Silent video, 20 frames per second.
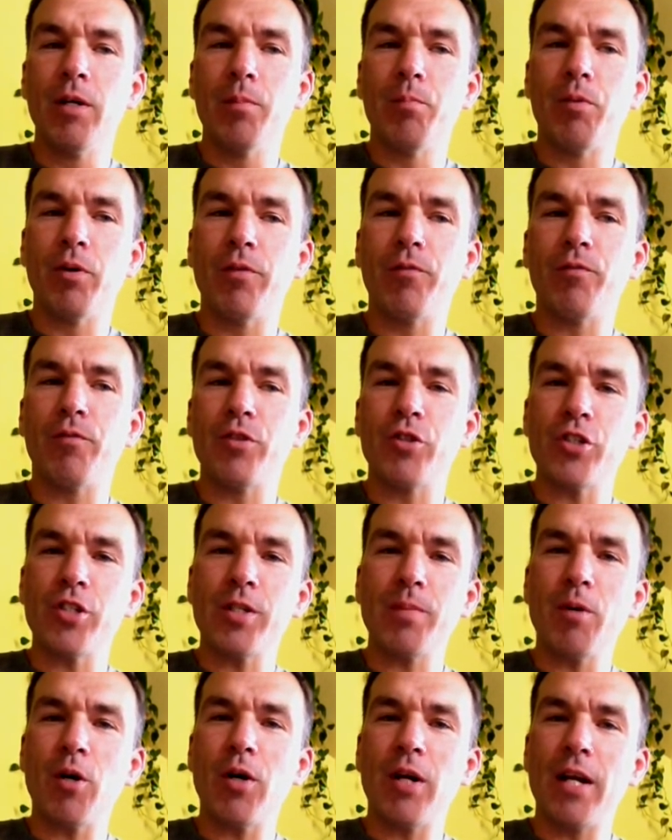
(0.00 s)
But for
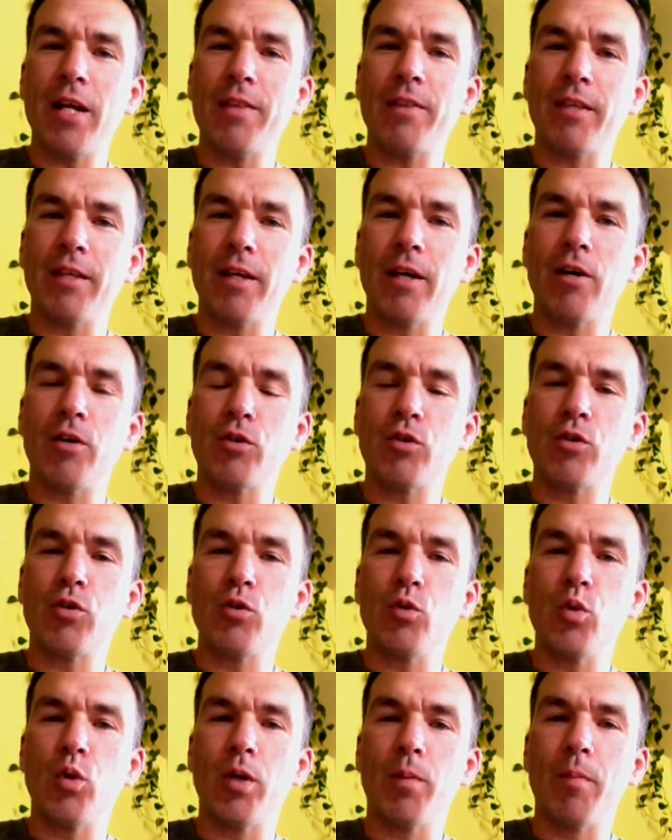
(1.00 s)
just about anything
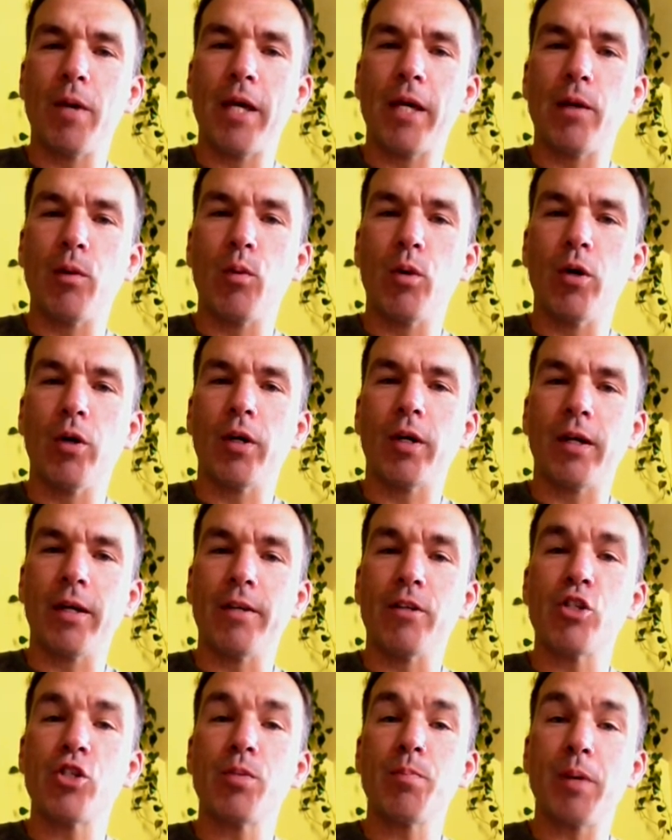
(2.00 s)
else, you can make it work,
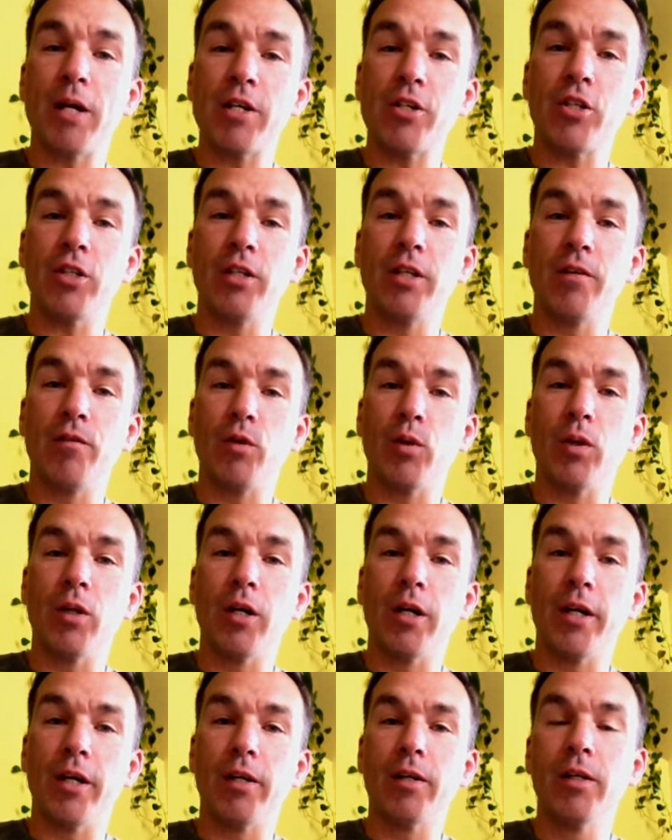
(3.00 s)
and especially if you
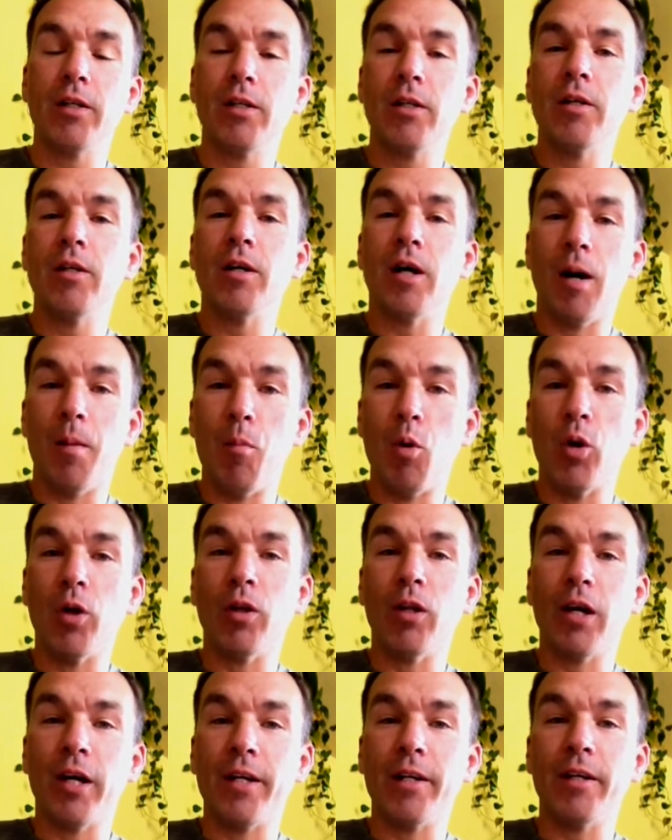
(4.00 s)
like a more
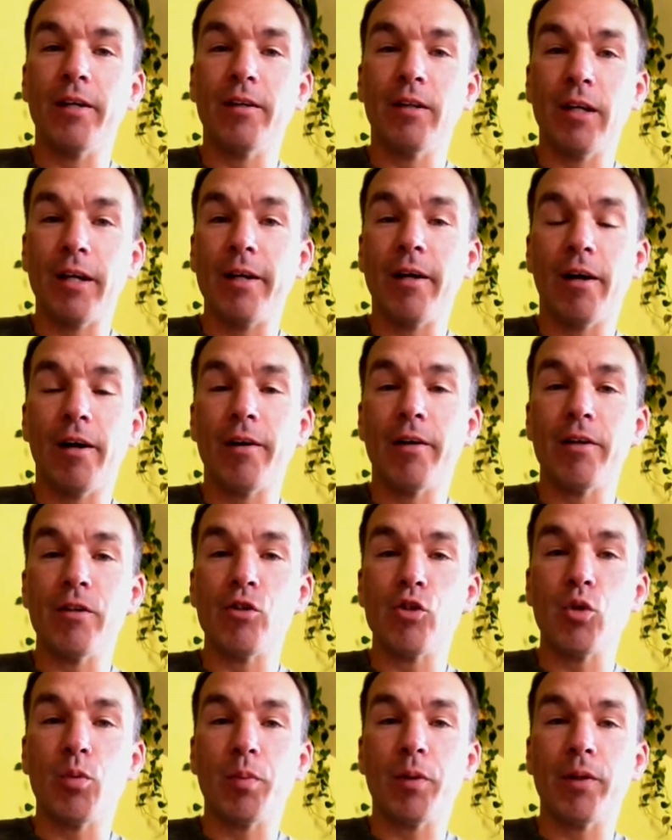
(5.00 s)
light-hearted
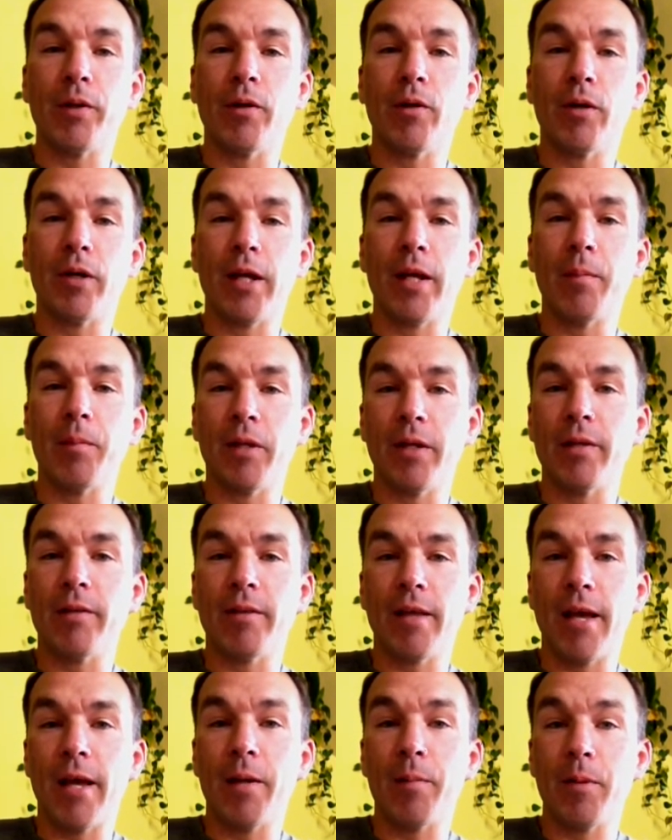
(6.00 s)
superhero game
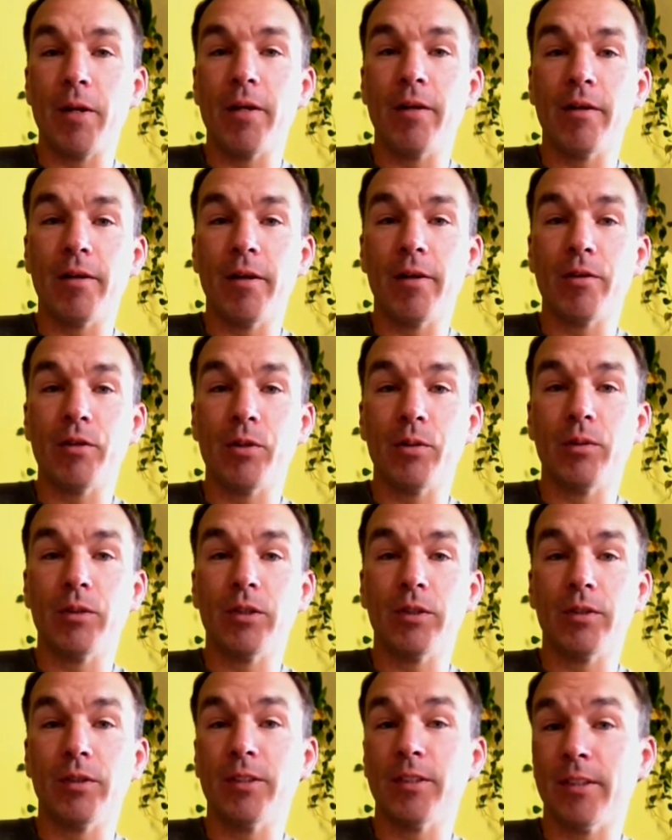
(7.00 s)
like animated cartoon
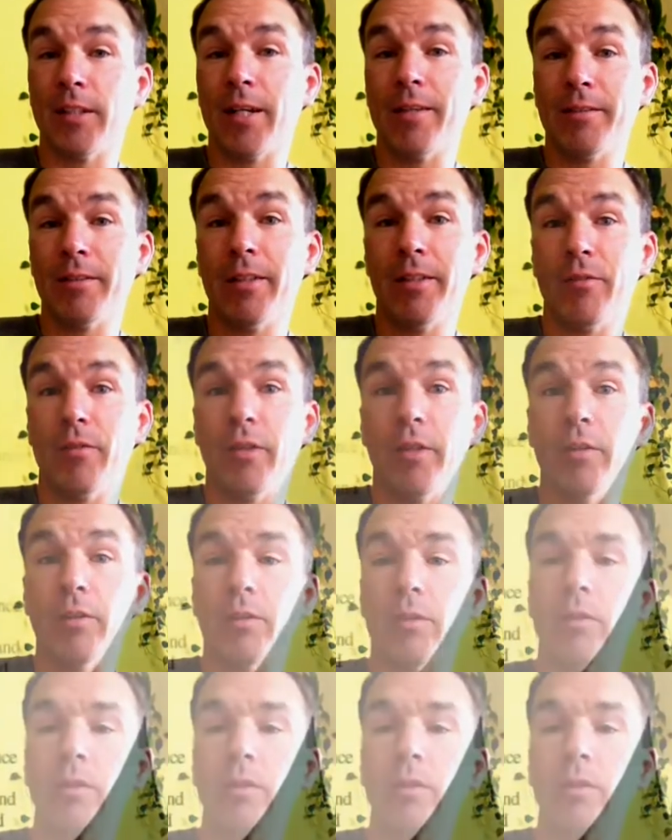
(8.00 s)
series on TV.